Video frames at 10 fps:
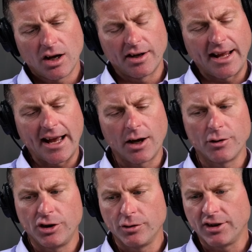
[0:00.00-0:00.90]
on
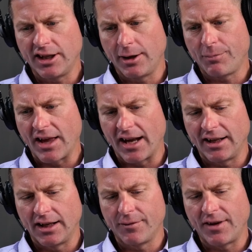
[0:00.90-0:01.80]
how you keep
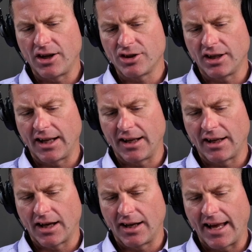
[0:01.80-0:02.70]
that innovation
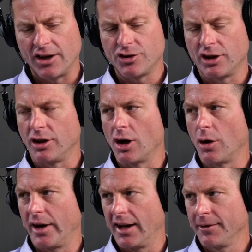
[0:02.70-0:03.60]
engine
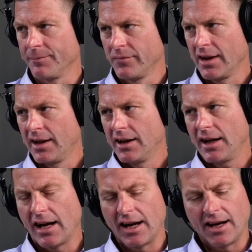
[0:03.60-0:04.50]
going
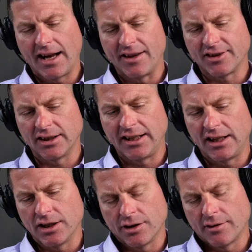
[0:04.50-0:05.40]
as a
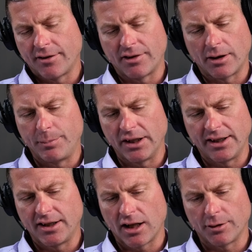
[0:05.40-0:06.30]
leader of a $1
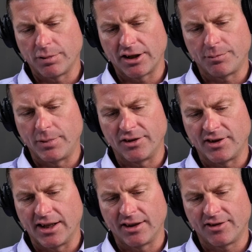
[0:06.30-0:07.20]
billion plus
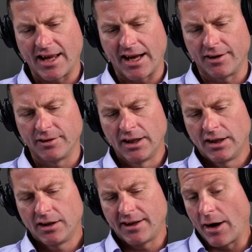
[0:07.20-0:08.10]
business that
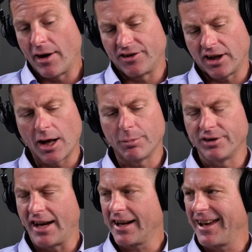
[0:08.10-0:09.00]
now has a couple
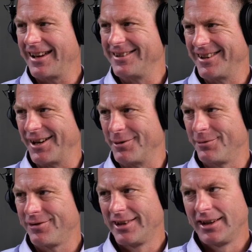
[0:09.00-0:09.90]
decades
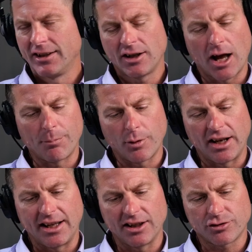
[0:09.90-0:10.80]
of
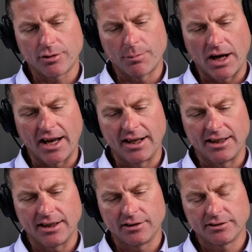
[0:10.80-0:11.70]
operating history
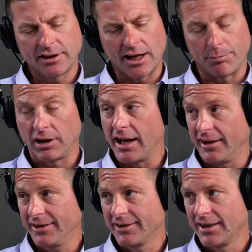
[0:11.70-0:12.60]
behind it,
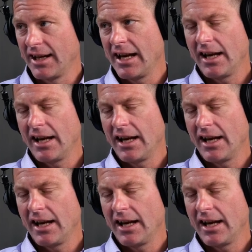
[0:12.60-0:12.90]
plus.